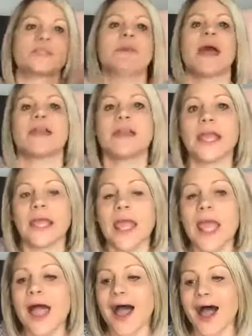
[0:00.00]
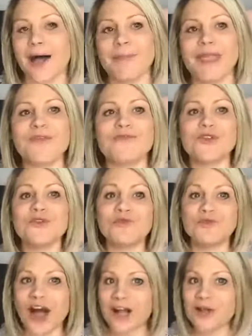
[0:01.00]
maddening. If you
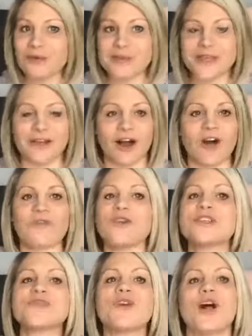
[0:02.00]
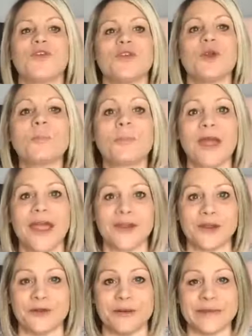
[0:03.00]
follow me at all, first of all, if you're brand
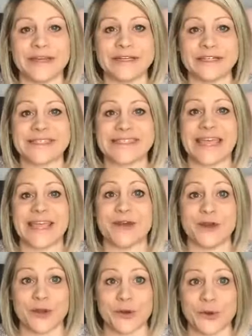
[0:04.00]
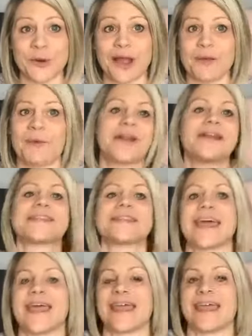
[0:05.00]
new to me, just say new. I want to
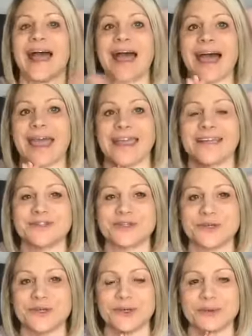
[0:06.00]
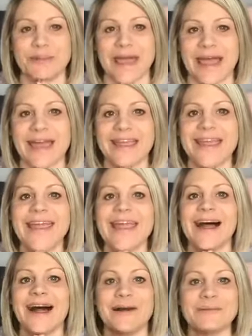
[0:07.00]
say hi to you back,
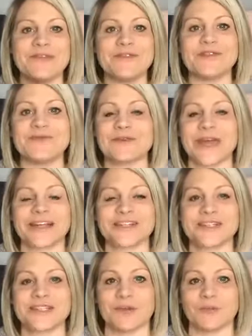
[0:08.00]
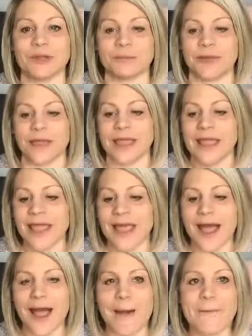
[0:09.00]
even if you catch us on replay.
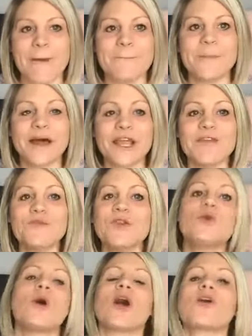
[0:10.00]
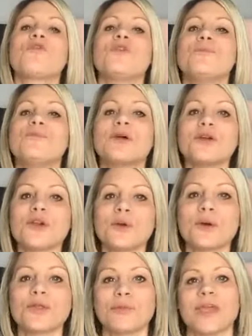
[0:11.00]
But if you are familiar
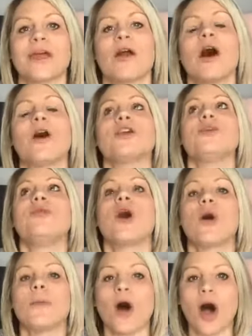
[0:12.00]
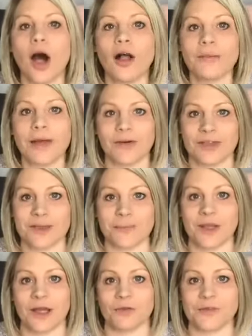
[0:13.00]
with me at all, you know I'm all about
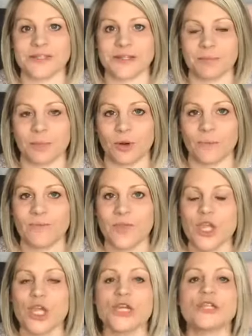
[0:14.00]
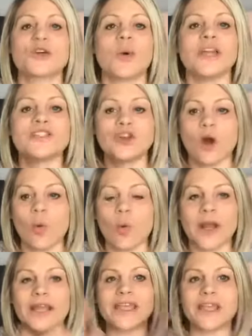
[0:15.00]
keeping healthy simple. So I don't
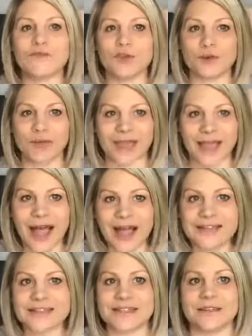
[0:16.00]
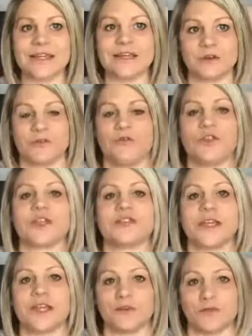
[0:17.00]
want to give you like constantly
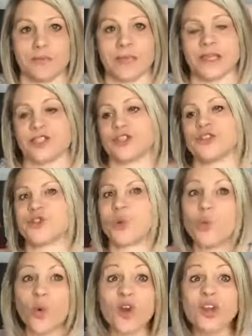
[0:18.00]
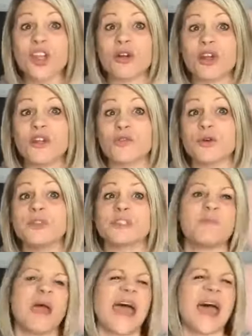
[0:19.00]
conflicting information. So we're hearing fruit's
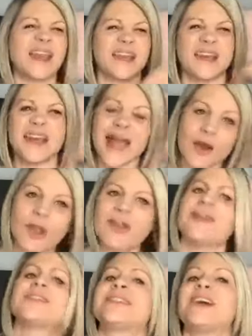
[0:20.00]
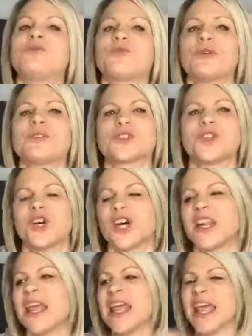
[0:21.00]
bad, and now Erin said fruit's
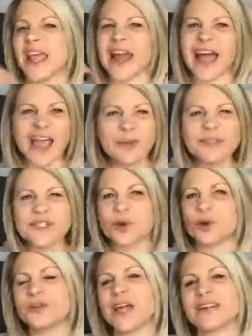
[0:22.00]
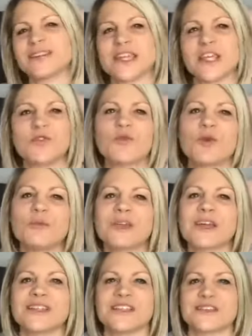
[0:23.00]
good, and I was told not to eat fruit
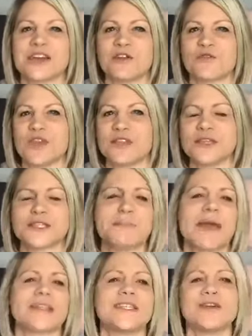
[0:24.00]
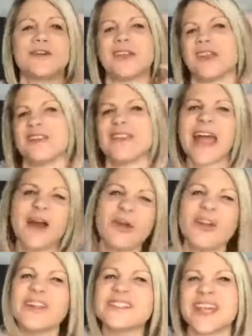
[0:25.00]
because it's going to feed this bacteria, and now
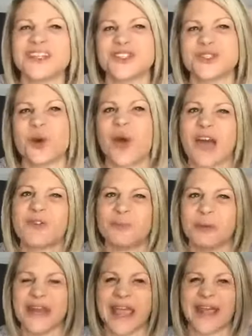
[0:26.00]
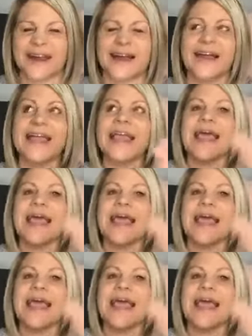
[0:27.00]
Erin said just go have a banana.